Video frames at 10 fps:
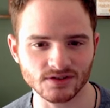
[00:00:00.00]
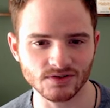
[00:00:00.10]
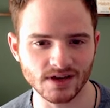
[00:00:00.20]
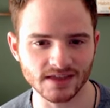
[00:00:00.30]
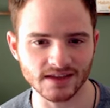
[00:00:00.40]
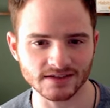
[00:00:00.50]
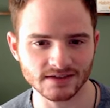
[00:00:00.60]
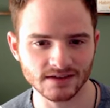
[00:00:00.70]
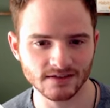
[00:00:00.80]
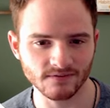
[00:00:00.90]
doing
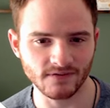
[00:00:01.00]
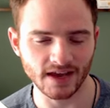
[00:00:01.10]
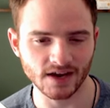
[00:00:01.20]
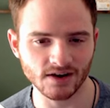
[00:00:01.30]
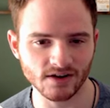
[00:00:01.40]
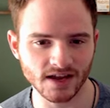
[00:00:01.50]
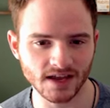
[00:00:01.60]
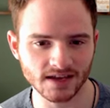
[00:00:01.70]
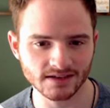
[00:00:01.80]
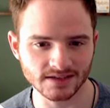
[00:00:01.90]
this
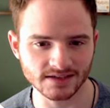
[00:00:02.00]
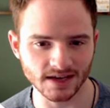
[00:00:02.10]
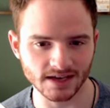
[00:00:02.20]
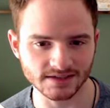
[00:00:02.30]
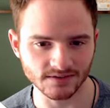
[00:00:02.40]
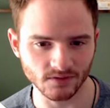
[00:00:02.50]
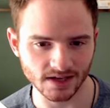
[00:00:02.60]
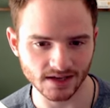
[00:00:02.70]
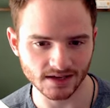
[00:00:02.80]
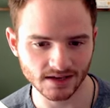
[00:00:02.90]
very
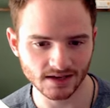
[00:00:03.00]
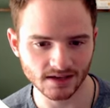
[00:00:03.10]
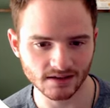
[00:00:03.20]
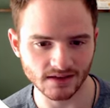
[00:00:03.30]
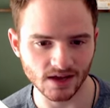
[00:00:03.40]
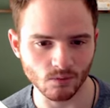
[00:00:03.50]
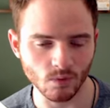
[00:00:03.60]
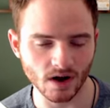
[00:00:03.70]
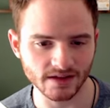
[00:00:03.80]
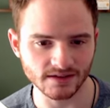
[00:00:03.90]
decisively. They
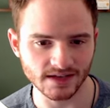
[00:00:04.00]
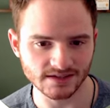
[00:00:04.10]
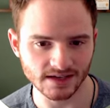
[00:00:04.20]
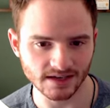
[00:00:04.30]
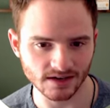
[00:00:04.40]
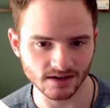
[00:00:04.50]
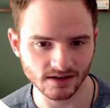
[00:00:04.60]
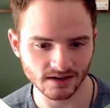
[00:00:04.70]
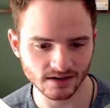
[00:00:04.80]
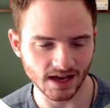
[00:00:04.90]
want these in here.
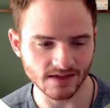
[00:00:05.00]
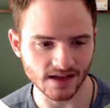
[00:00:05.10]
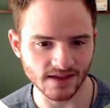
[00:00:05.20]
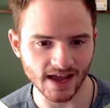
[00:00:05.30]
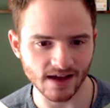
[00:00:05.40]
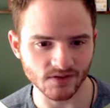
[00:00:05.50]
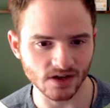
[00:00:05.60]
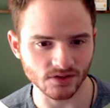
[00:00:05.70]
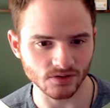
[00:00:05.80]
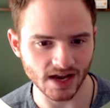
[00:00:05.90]
And then they have
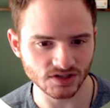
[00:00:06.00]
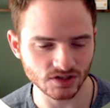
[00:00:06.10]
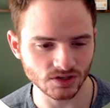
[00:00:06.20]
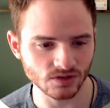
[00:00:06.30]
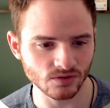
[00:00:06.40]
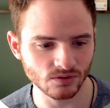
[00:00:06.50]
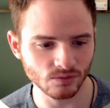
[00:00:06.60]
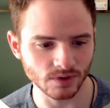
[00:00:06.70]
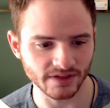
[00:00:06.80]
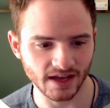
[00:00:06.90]
another H2
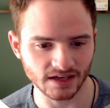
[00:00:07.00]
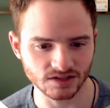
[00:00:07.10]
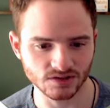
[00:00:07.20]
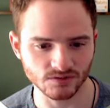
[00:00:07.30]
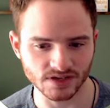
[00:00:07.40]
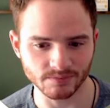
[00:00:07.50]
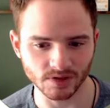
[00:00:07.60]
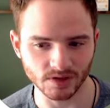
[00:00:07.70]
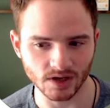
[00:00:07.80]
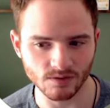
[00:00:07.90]
with H3s
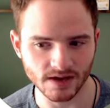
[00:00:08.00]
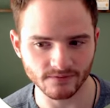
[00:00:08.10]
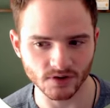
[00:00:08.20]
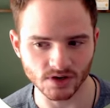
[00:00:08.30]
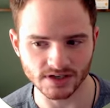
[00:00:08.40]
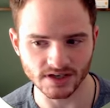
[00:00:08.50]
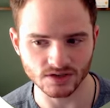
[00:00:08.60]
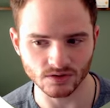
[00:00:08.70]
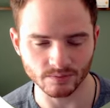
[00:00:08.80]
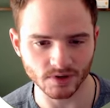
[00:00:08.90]
below it for
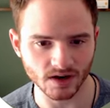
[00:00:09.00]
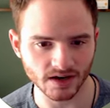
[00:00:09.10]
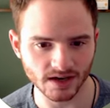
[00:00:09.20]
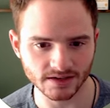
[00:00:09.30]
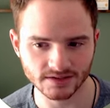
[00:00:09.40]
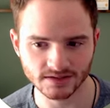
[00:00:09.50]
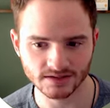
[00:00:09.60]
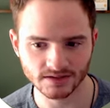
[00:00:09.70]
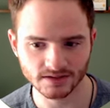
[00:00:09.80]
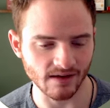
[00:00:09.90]
additional products.
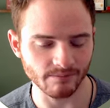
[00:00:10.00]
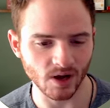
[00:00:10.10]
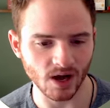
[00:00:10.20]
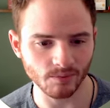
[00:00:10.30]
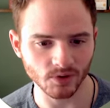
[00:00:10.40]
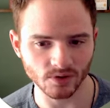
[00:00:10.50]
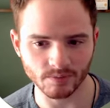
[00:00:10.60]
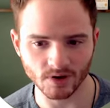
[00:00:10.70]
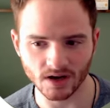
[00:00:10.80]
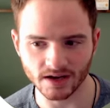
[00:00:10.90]
And they have
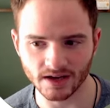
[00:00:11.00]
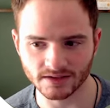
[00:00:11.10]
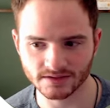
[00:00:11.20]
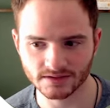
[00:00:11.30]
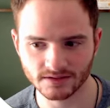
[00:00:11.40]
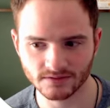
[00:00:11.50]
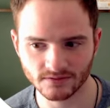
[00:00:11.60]
popular products,